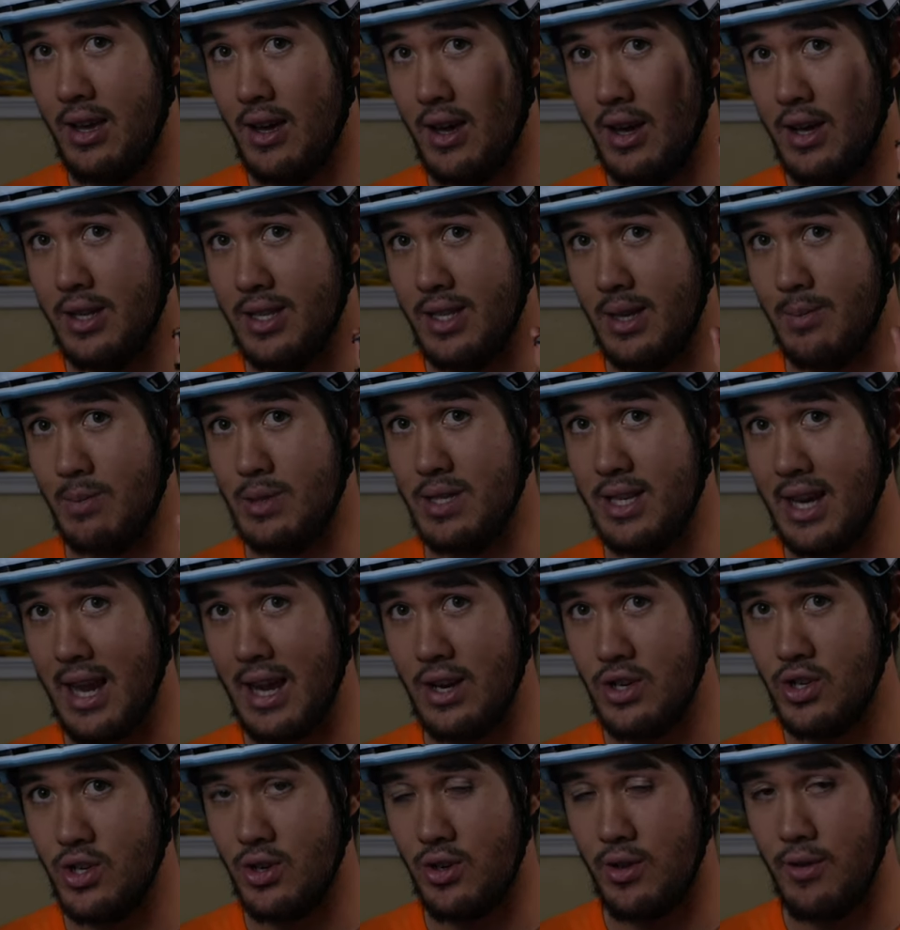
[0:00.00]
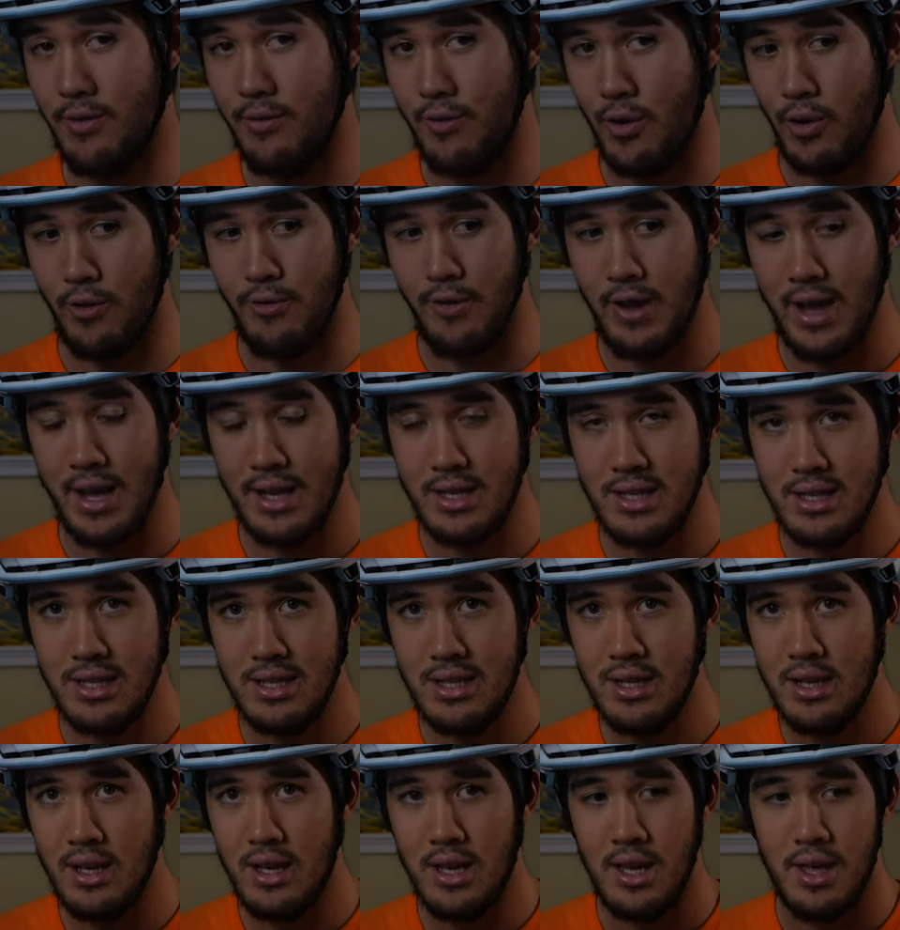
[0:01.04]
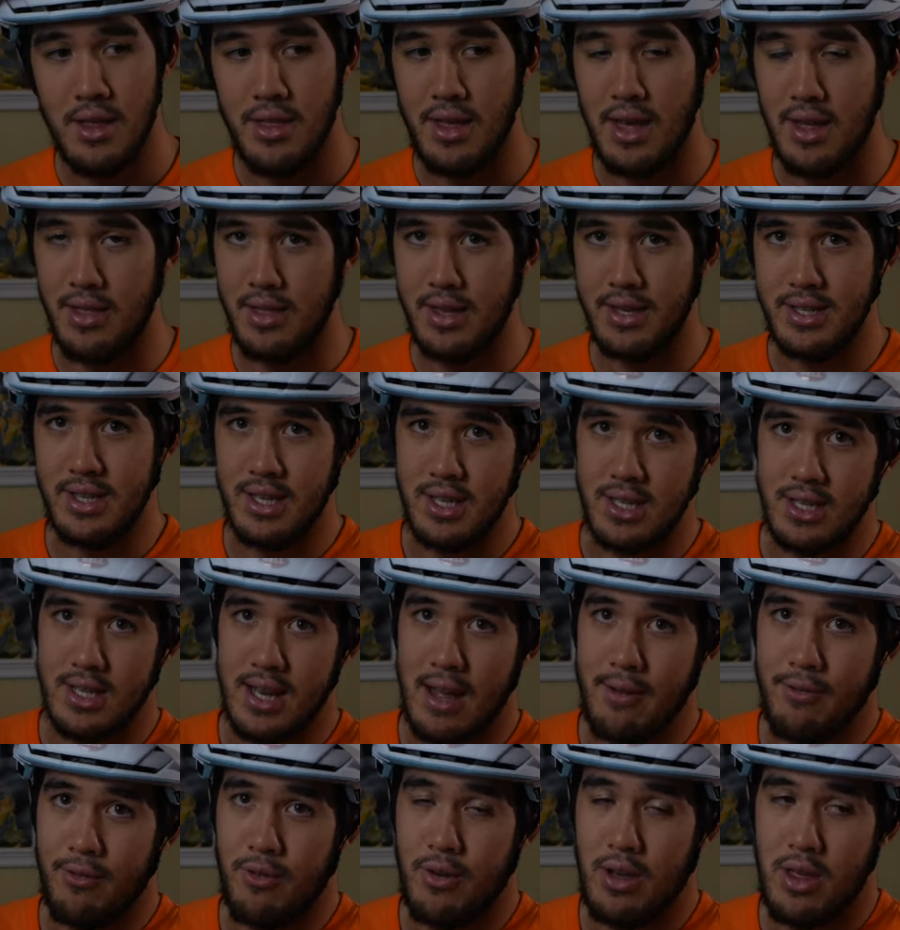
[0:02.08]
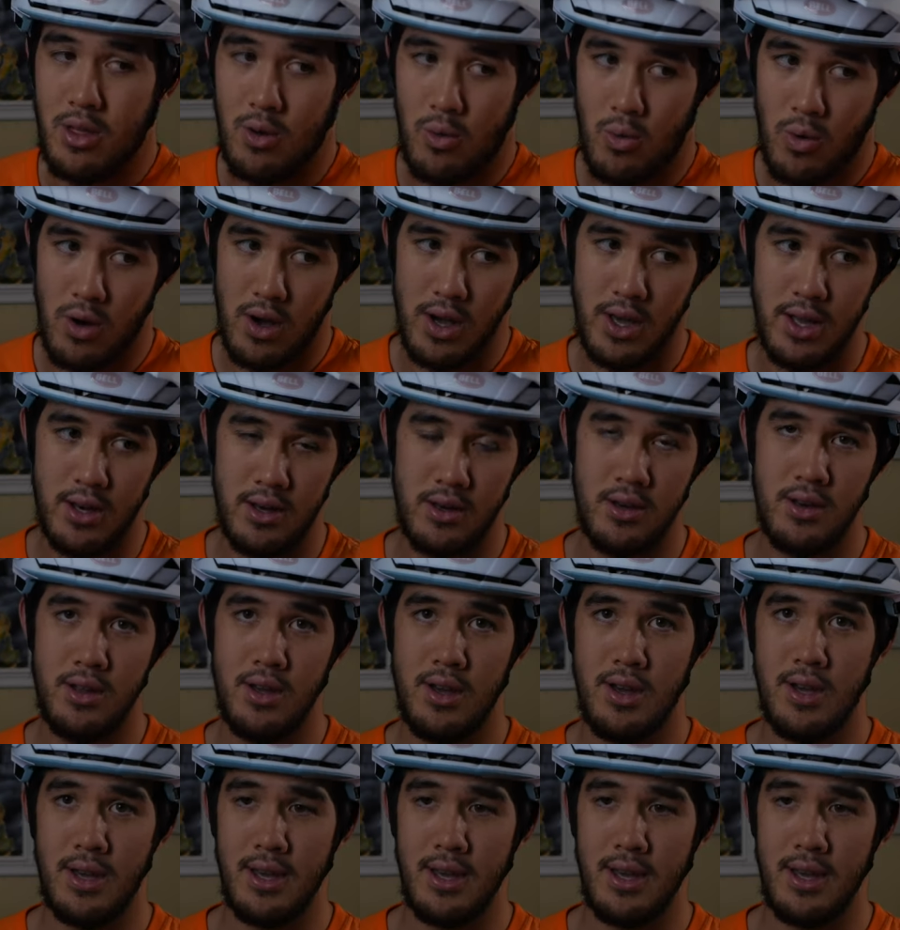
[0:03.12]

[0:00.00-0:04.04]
a substantial full face, then this is definitely the one.